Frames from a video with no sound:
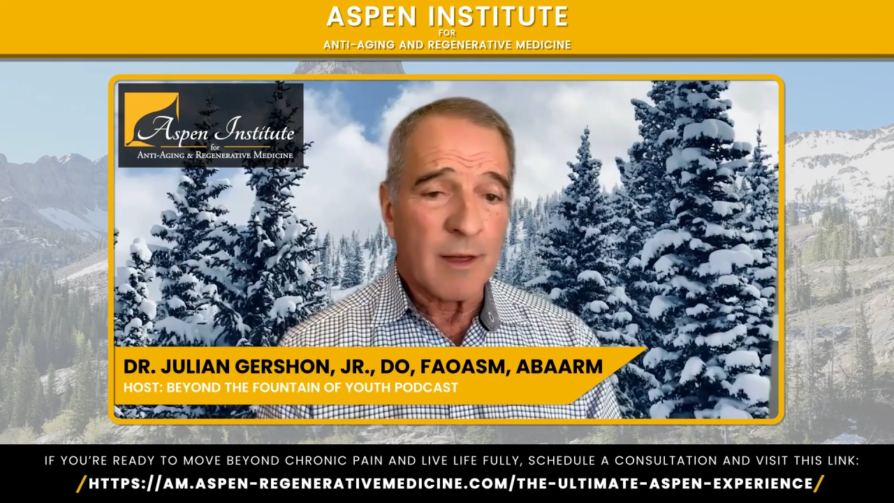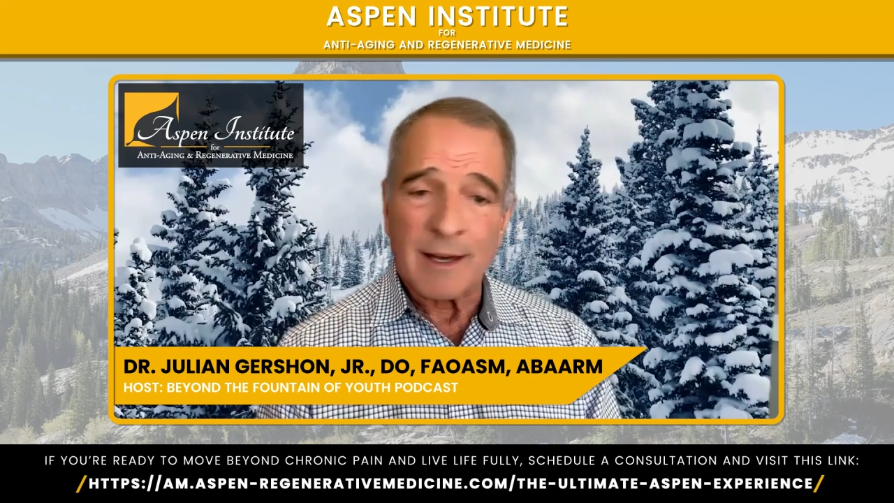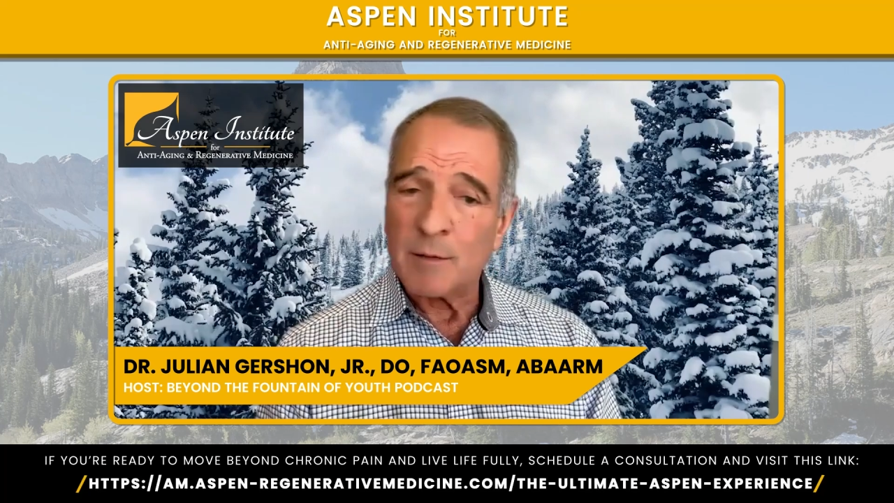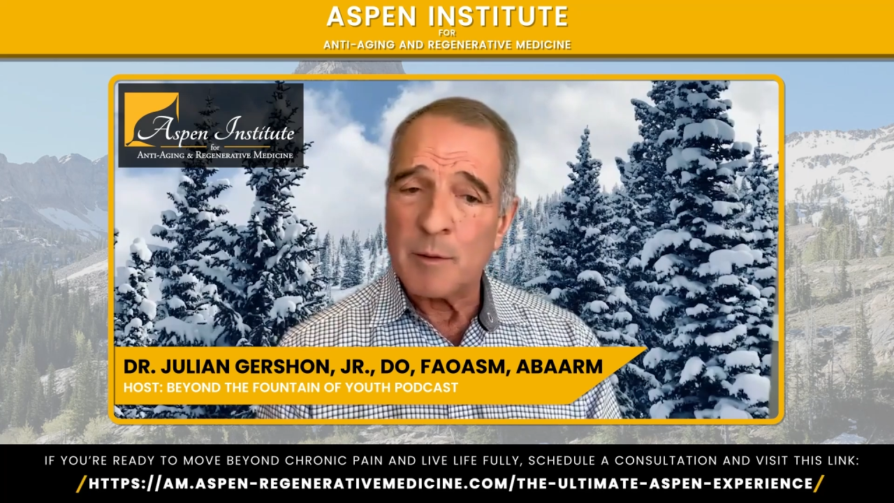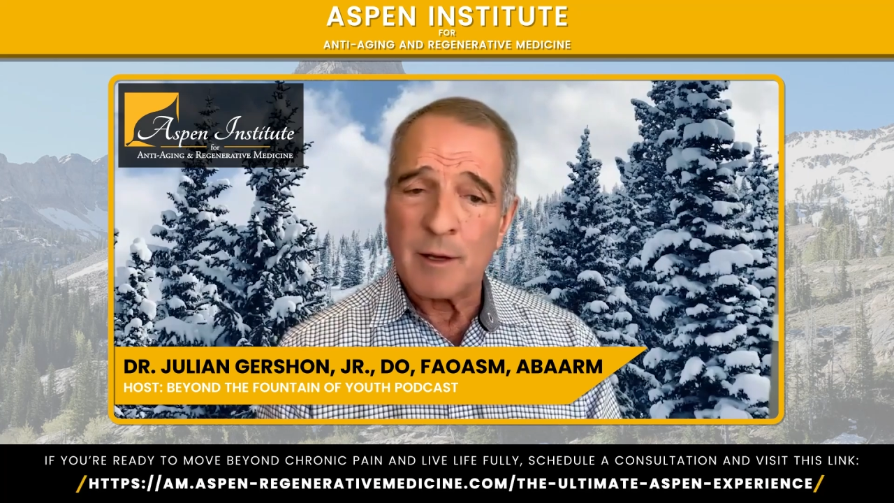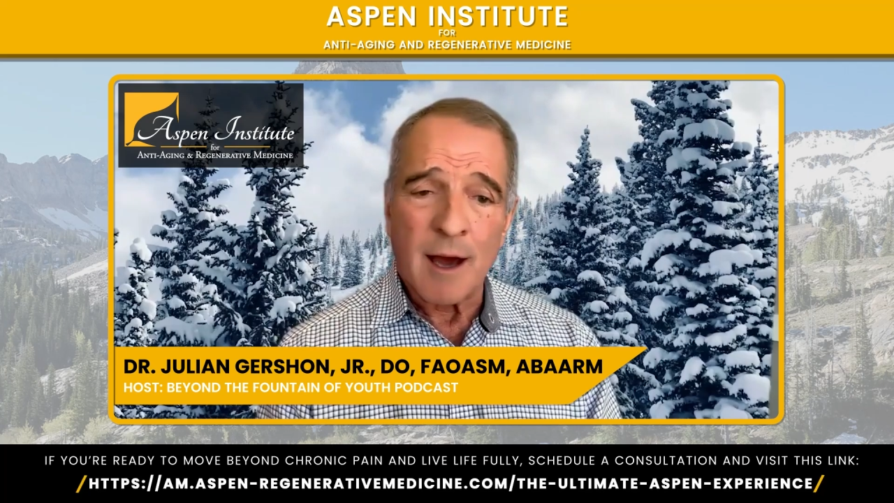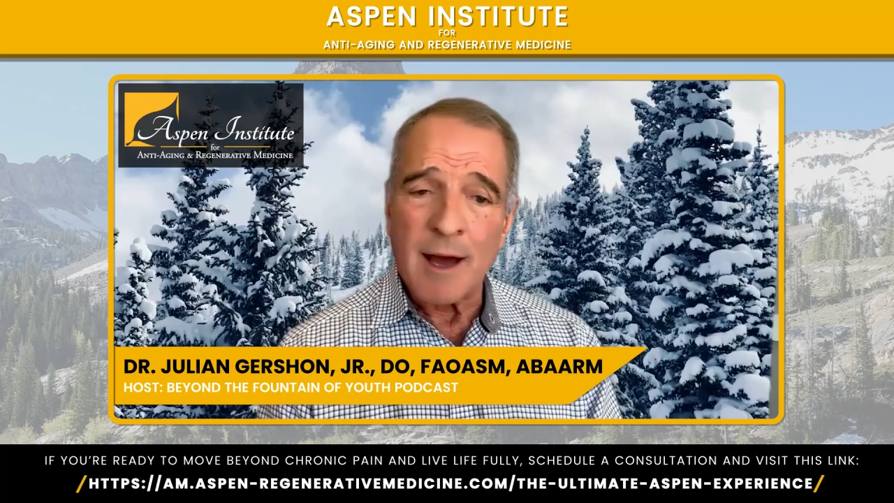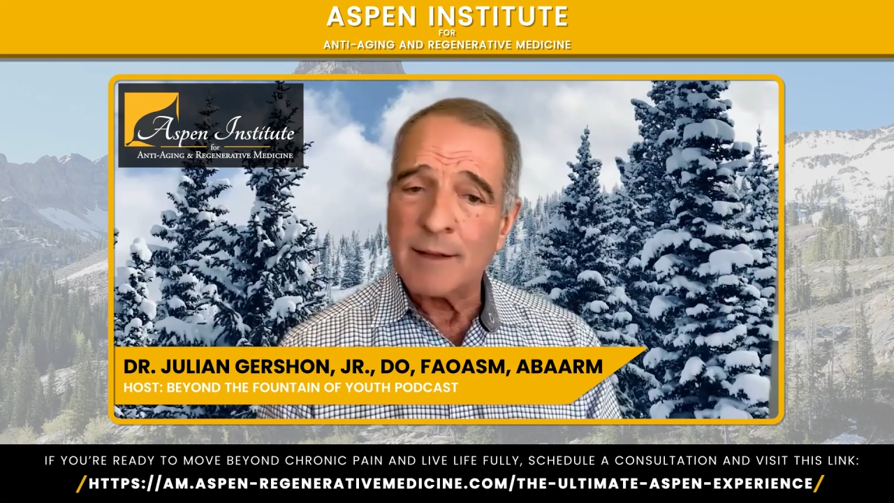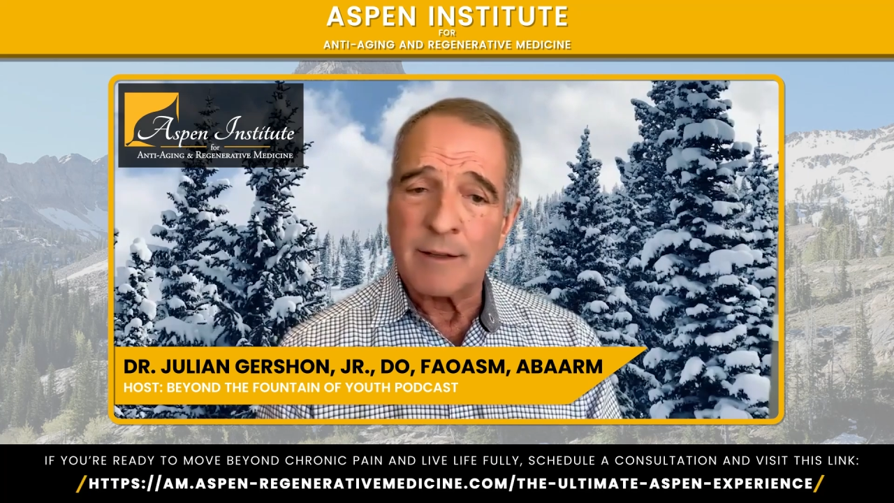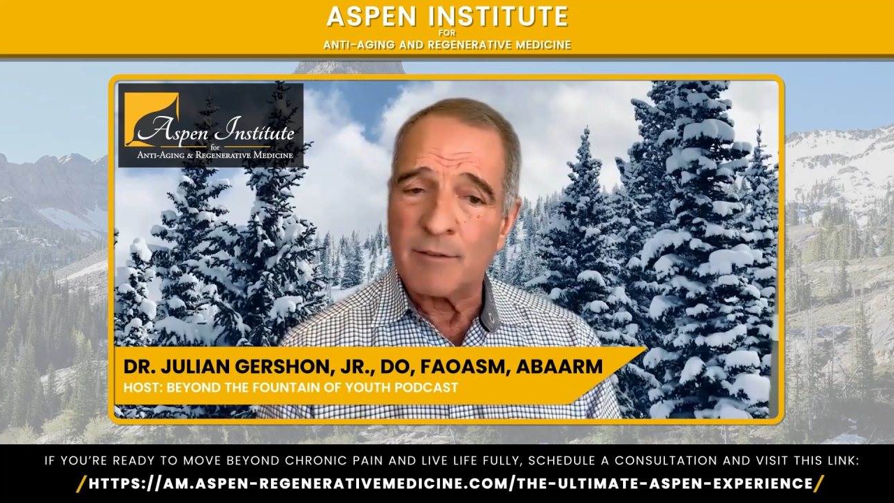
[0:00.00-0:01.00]
that can be
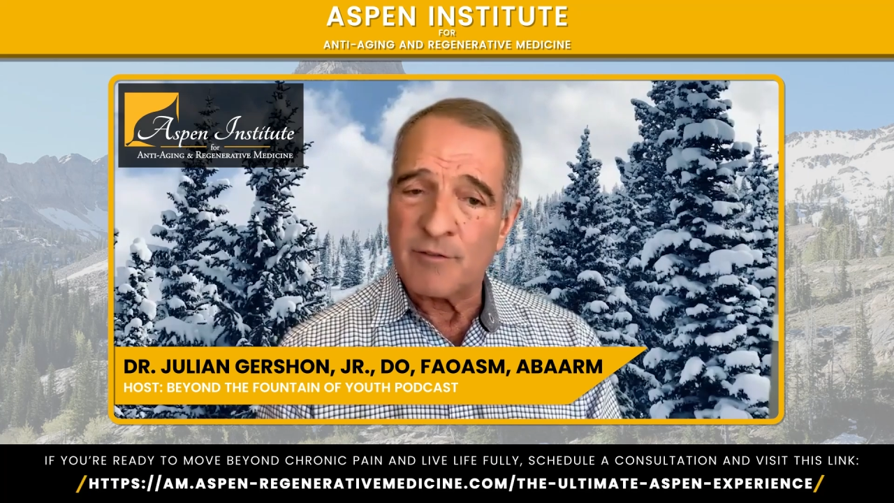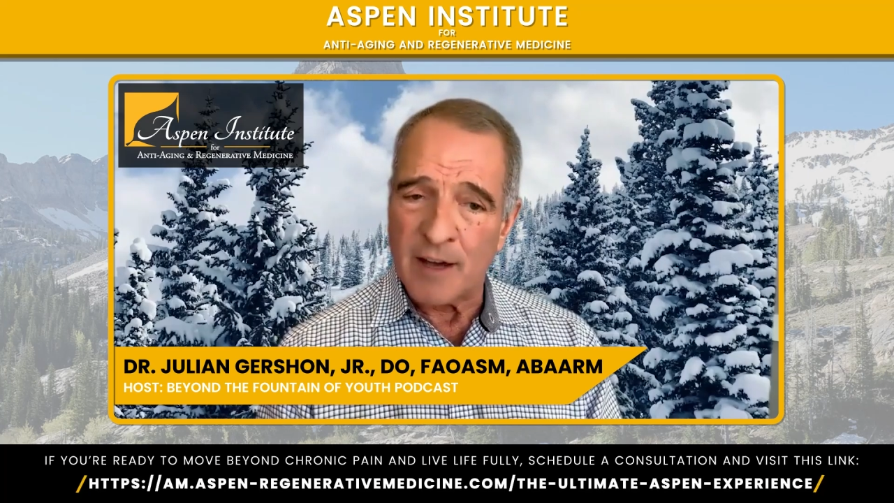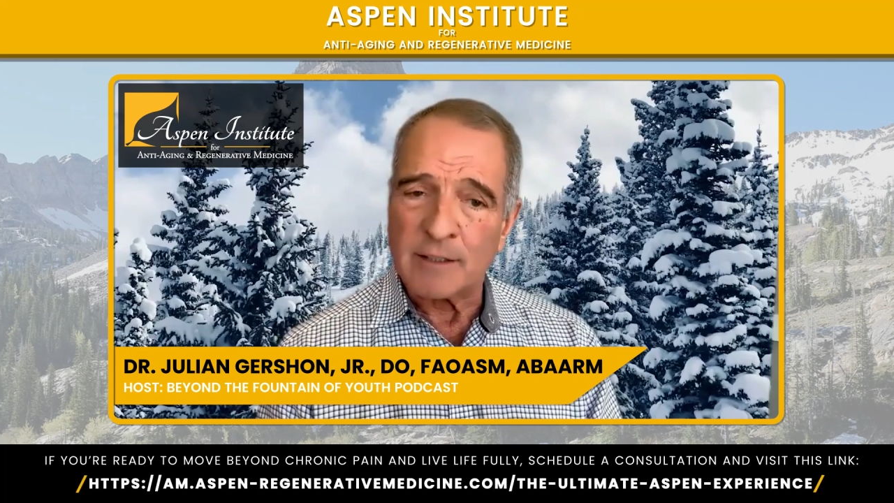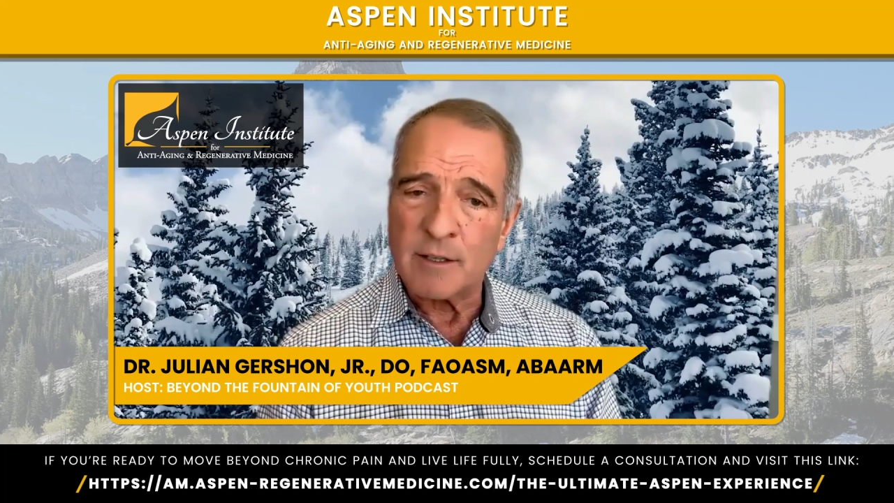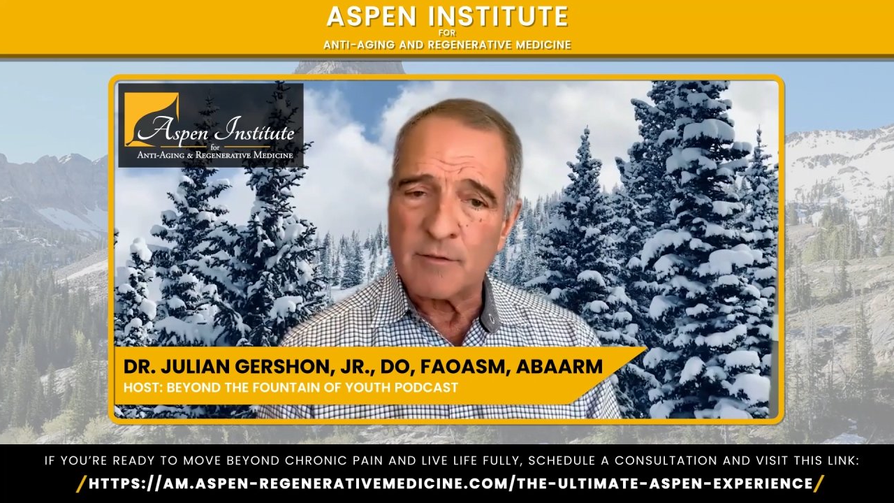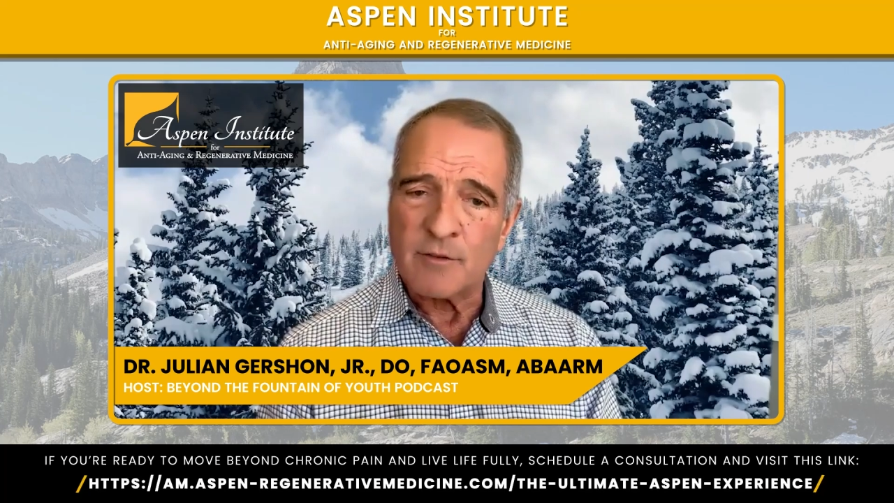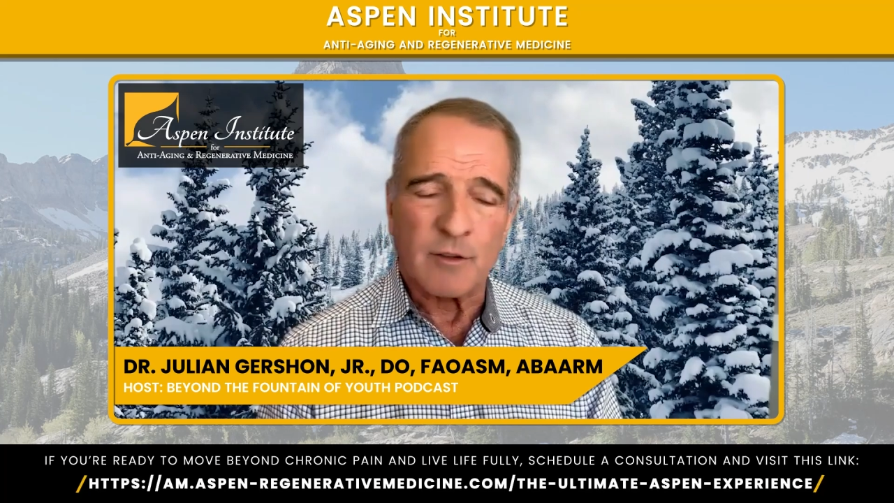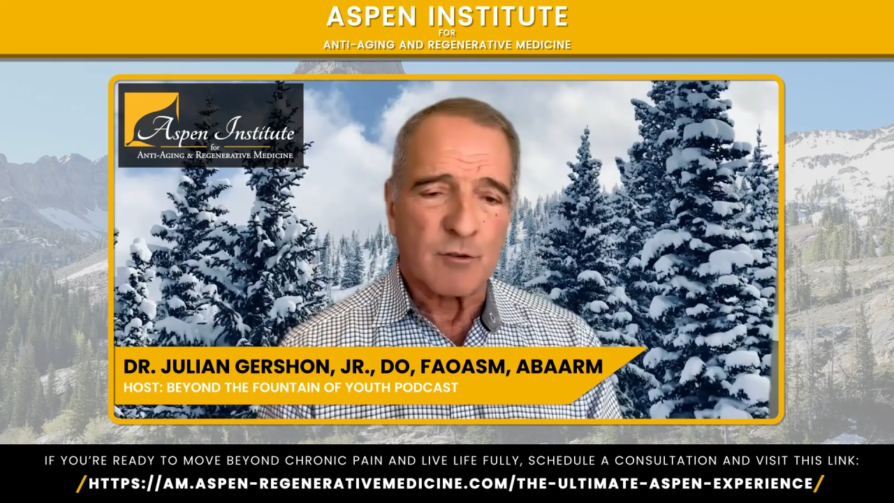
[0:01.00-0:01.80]
highly effective,